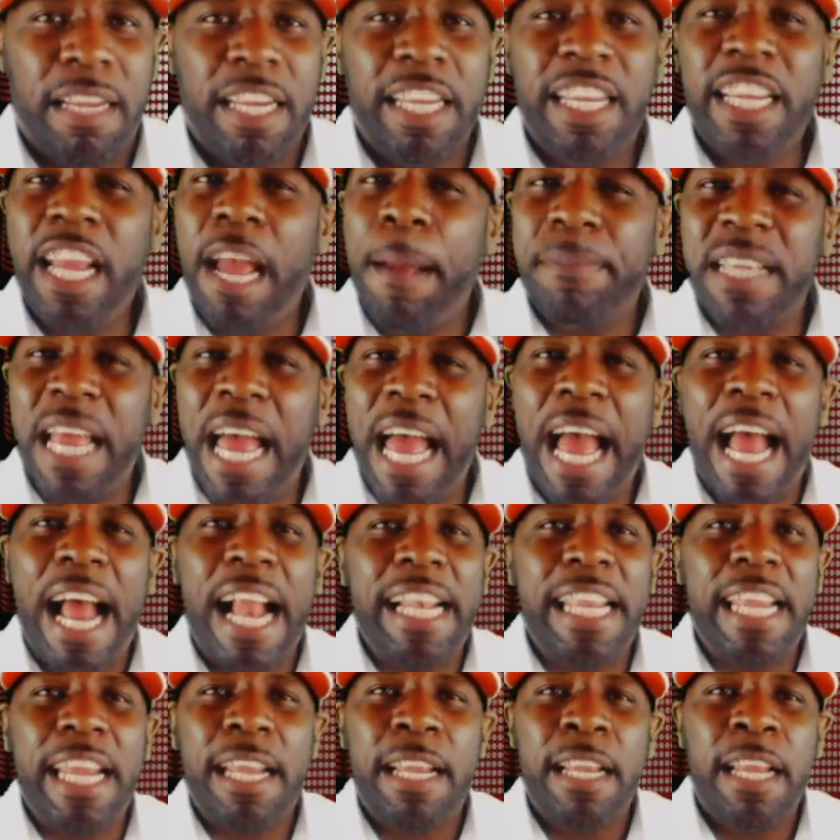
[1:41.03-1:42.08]
He comes
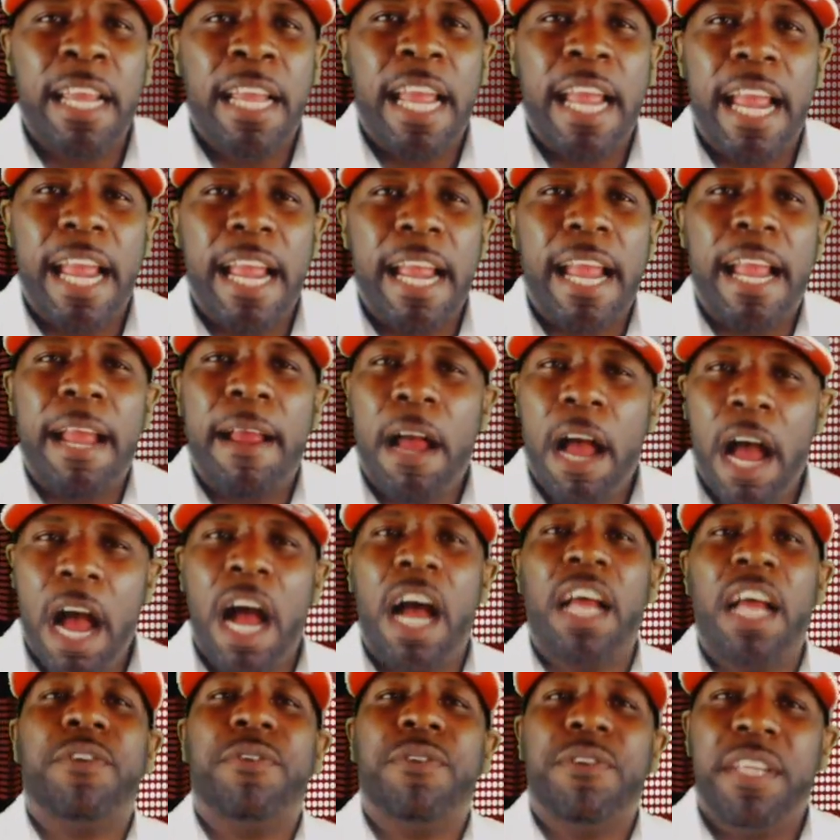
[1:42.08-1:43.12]
highly
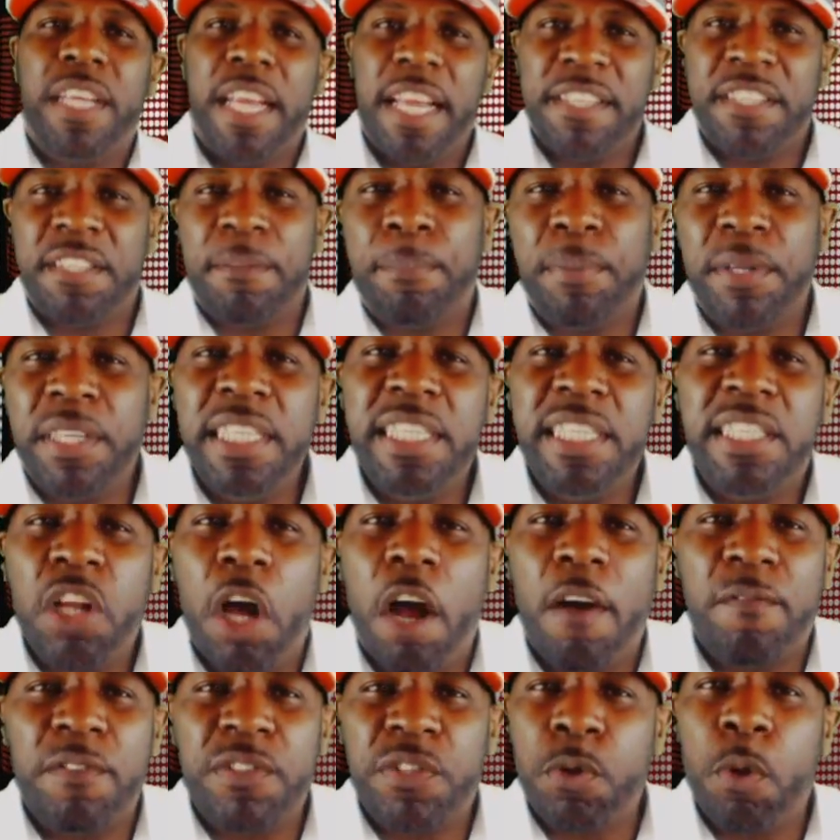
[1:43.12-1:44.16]
honored as a police
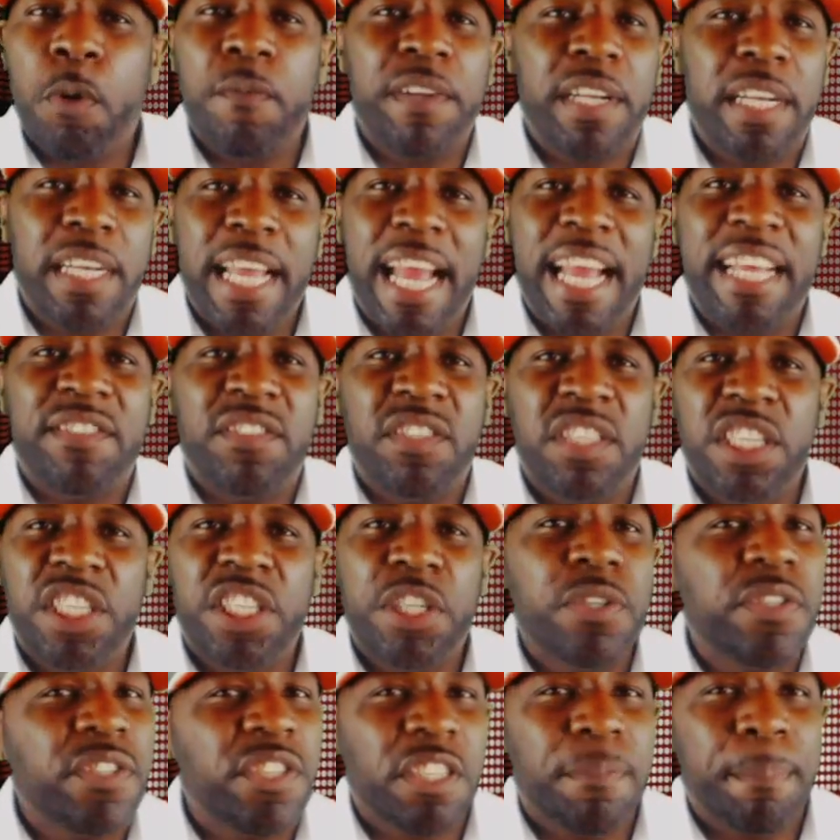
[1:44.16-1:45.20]
officer over the last 10
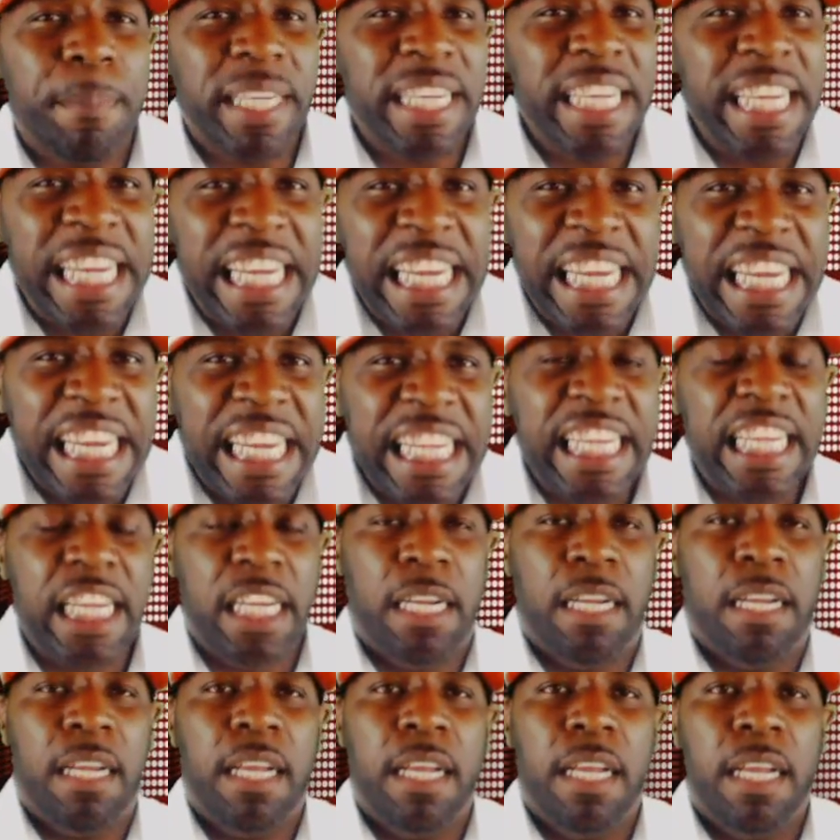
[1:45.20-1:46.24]
years at the
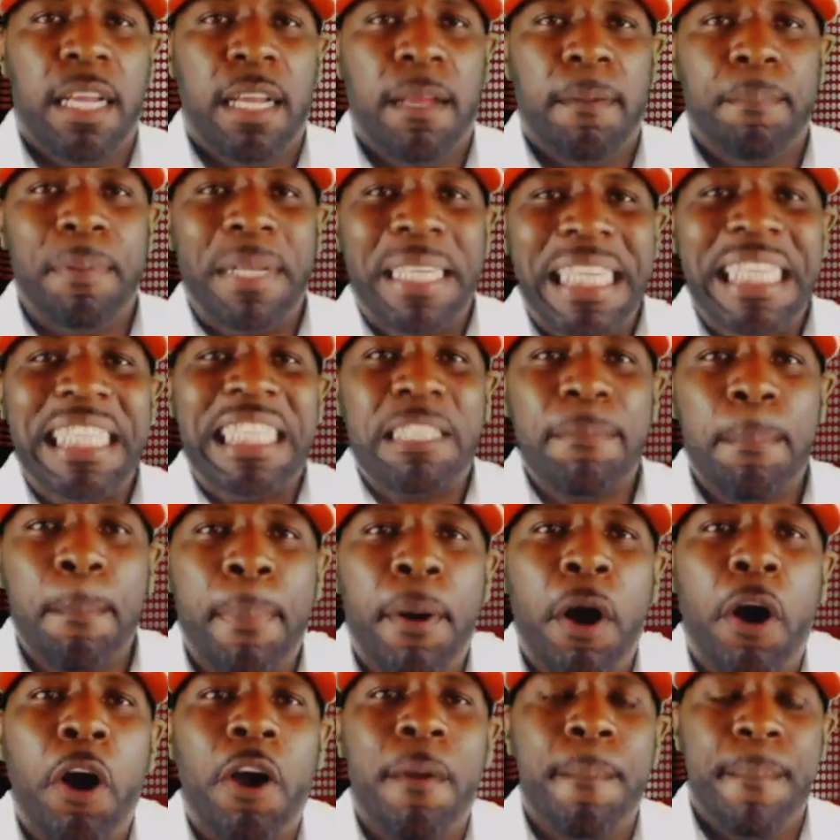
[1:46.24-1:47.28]
McKinney Police
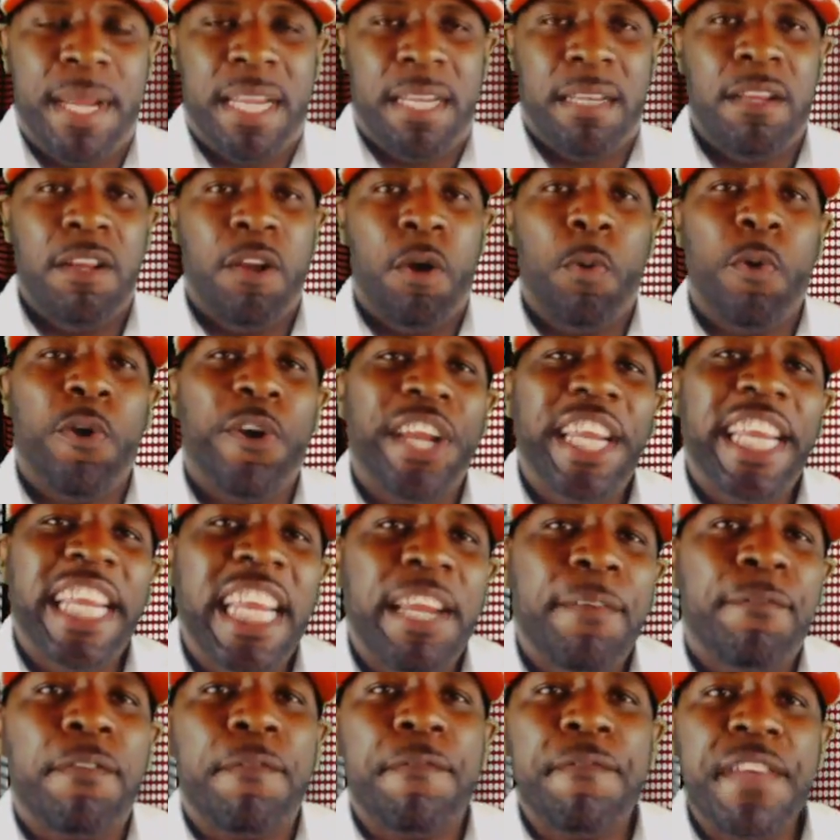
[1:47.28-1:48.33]
Department, where
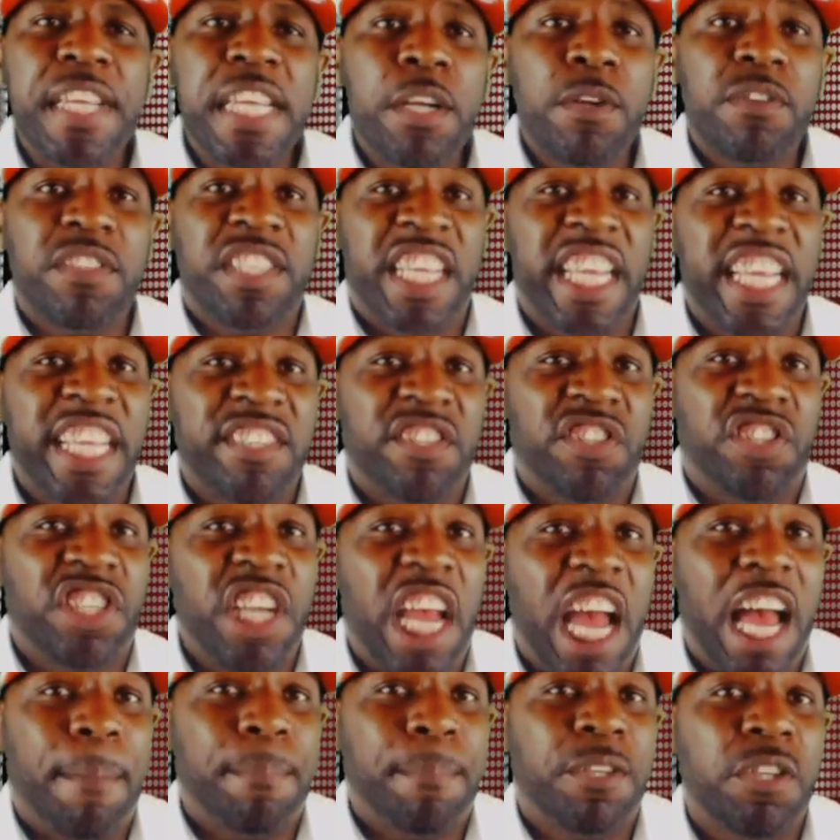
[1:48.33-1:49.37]
he fulfills his
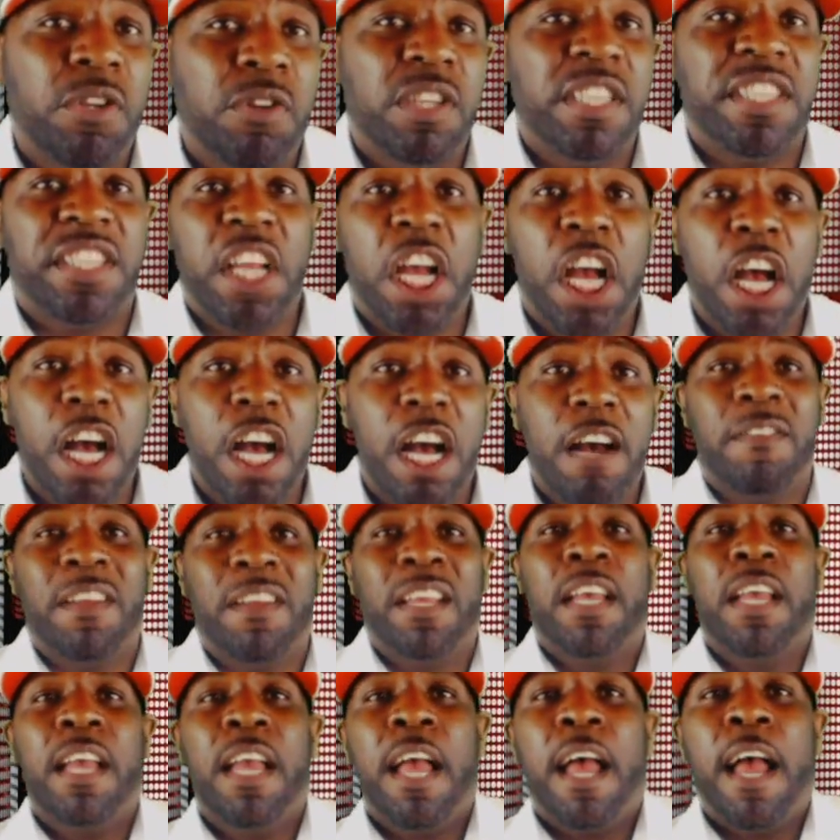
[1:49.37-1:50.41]
job duties of
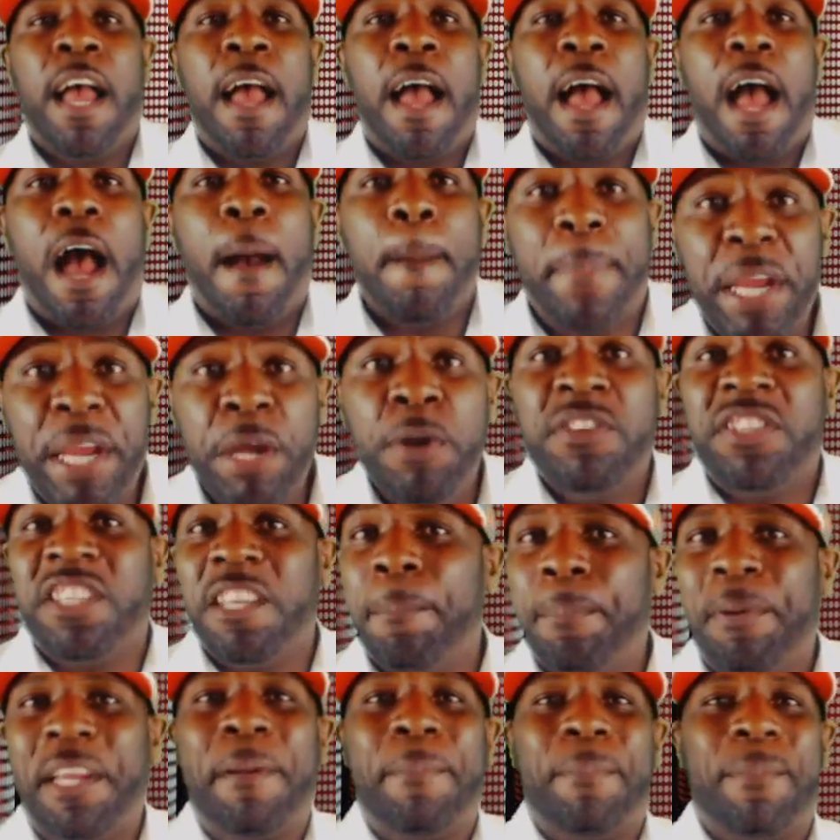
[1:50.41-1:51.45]

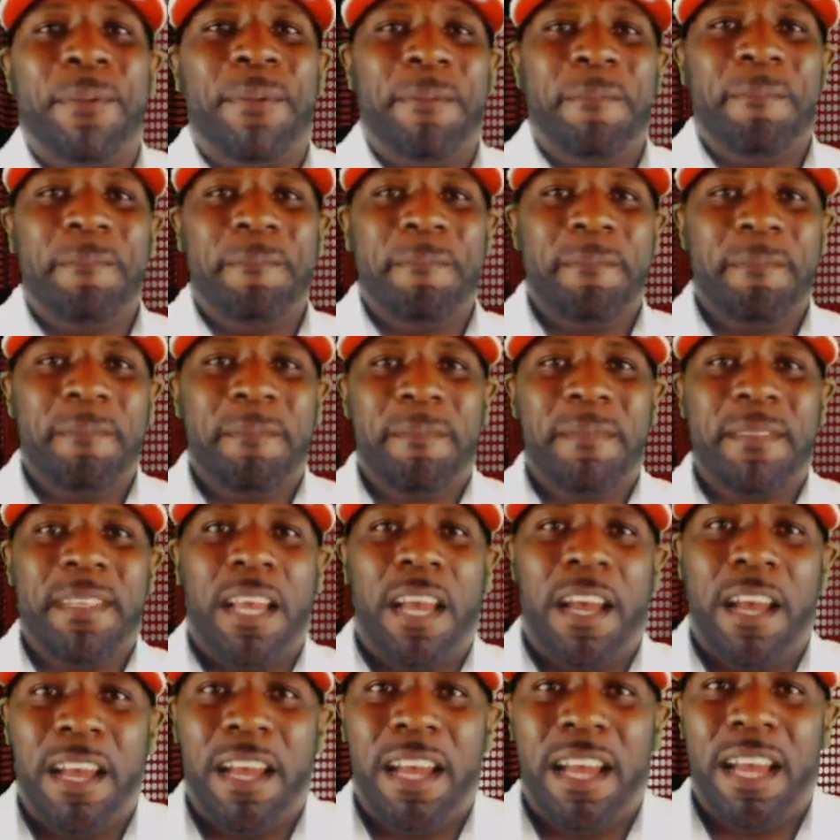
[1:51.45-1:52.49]
abusing people,
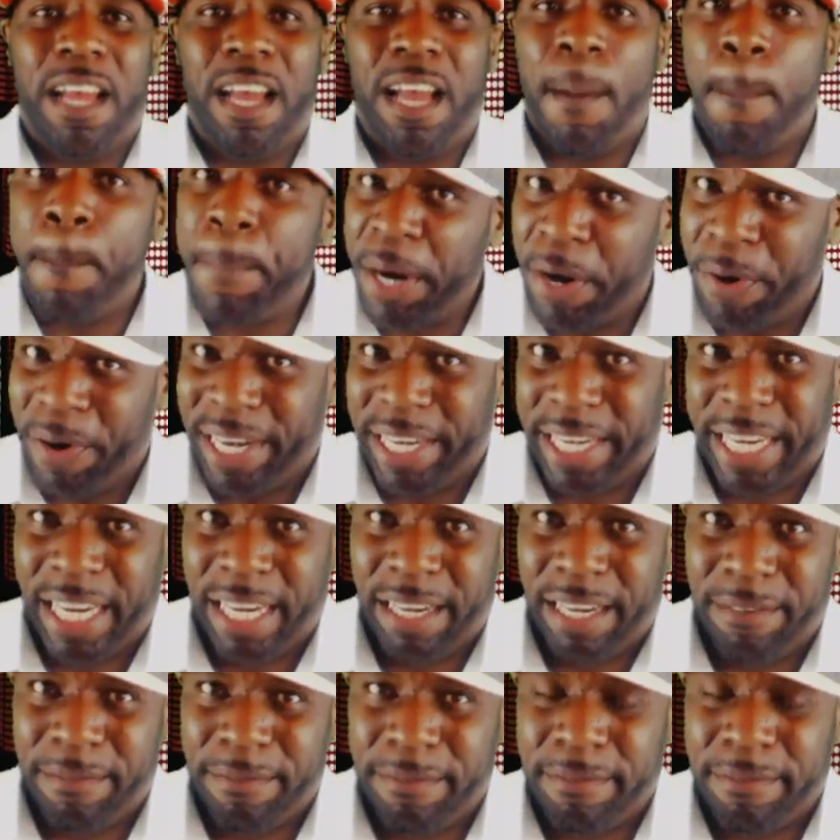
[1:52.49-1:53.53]
apparently.